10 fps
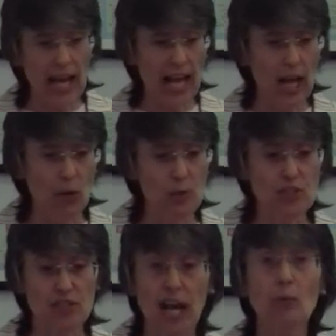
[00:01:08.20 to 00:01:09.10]

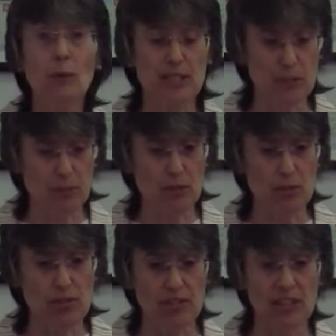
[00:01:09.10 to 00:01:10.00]
which is how might it
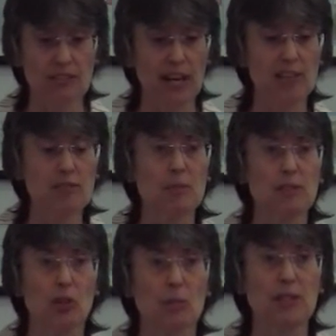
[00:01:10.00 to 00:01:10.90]
be used in the advancement
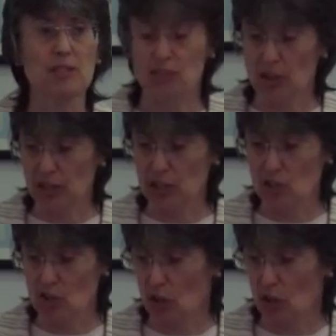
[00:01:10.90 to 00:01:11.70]
of urban historical